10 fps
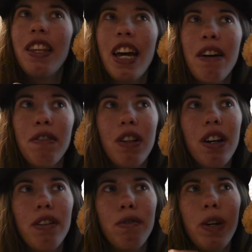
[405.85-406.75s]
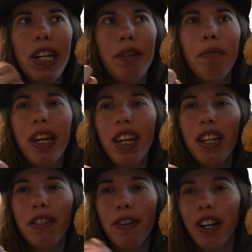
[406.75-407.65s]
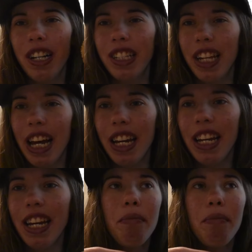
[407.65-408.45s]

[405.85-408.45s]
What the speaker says: They have a lot of weighted blankets for anxiety,